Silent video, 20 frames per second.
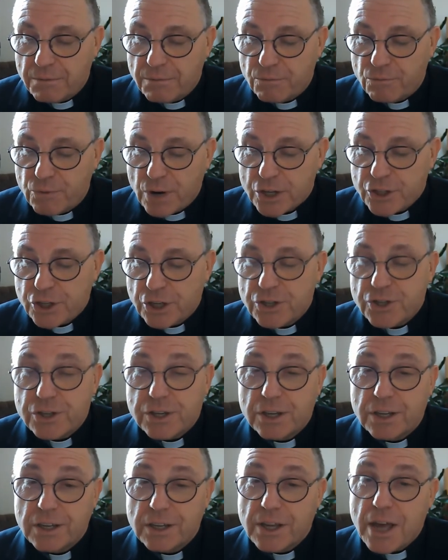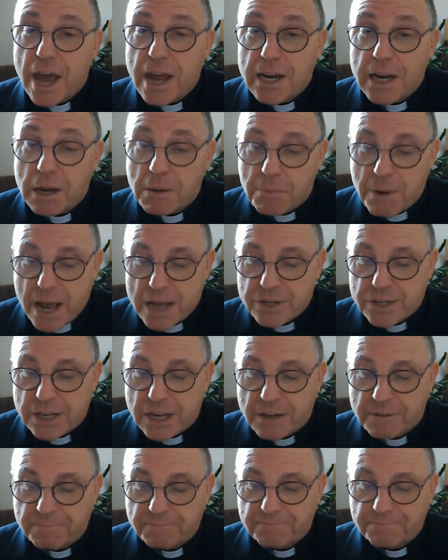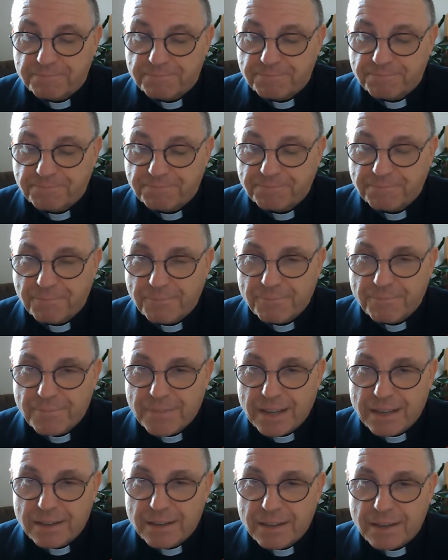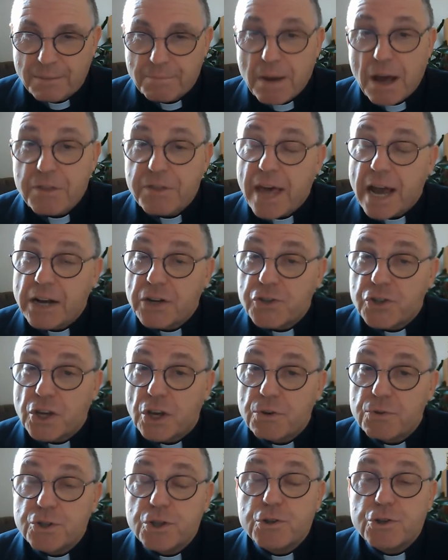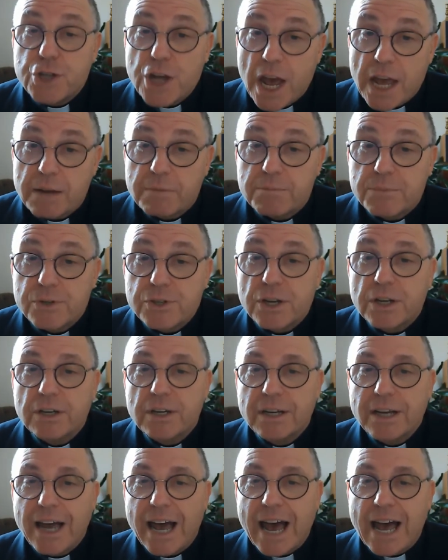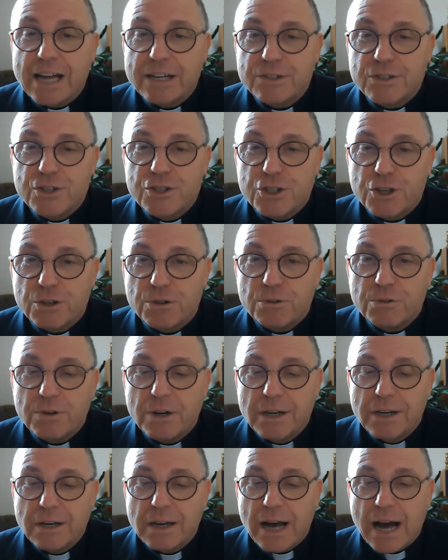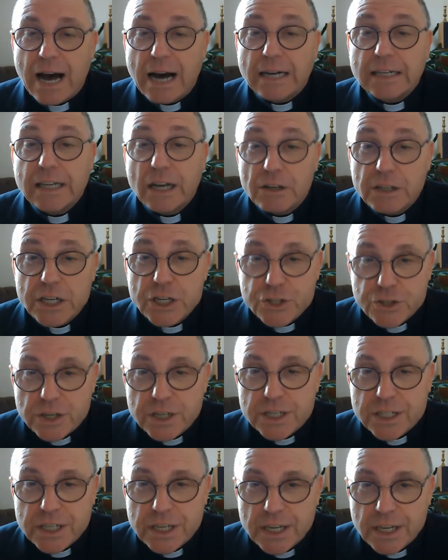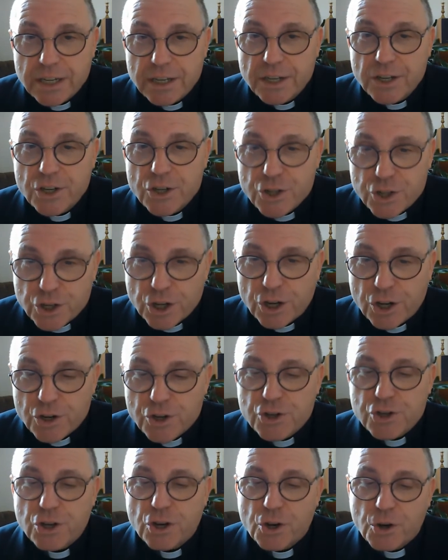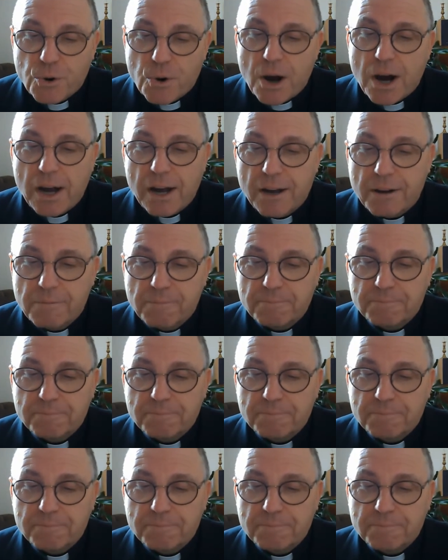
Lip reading: Rutter's Gaelic Blessing. My thanks go to James and to our Holy Trinity Church Choir.